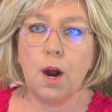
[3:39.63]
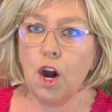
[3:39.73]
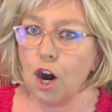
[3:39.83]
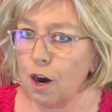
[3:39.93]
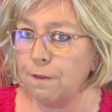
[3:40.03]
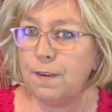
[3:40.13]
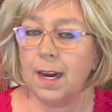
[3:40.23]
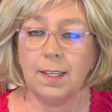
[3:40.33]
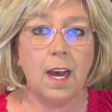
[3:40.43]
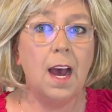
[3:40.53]

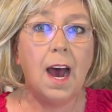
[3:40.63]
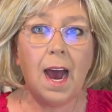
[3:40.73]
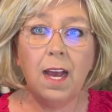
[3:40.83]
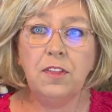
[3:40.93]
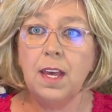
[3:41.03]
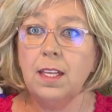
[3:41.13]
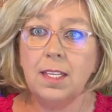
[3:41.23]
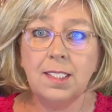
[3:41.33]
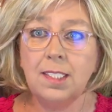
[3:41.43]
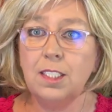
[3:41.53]
perfect I think
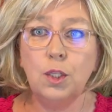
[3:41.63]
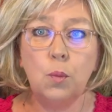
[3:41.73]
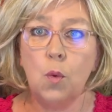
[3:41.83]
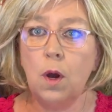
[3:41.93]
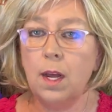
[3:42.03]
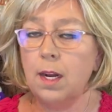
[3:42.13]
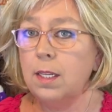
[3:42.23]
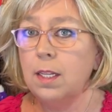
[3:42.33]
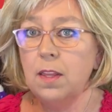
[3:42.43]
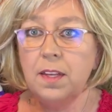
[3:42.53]
this is the
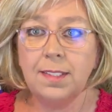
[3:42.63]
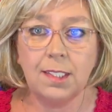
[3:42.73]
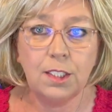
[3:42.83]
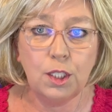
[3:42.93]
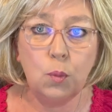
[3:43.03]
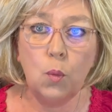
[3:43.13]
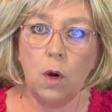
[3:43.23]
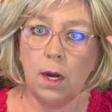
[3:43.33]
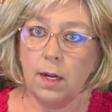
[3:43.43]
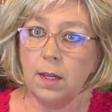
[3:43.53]
one this is the
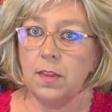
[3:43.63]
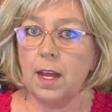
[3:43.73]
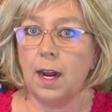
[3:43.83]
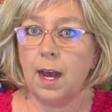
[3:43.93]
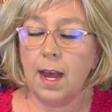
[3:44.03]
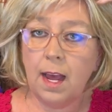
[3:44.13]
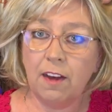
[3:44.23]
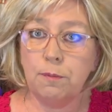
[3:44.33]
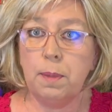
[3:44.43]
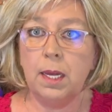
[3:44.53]
one that I
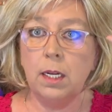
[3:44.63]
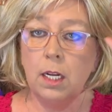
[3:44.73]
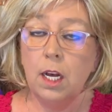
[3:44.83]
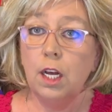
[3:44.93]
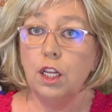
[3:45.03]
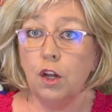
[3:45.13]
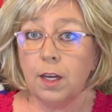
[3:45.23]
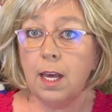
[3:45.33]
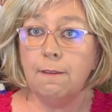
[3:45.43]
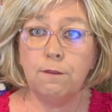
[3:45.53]
have been
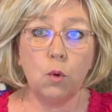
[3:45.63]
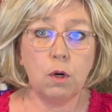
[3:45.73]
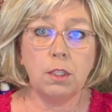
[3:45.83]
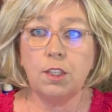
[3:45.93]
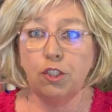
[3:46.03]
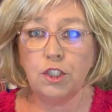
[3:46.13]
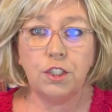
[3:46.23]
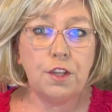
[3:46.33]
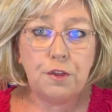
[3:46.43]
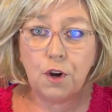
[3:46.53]
looking for to
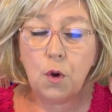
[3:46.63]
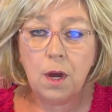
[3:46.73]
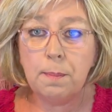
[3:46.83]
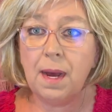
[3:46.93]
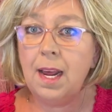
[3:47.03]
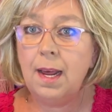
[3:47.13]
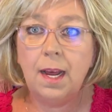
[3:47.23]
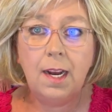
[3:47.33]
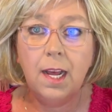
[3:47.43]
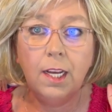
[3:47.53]
just throw on my
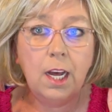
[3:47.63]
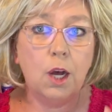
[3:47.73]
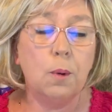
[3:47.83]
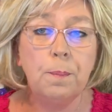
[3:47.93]
head and go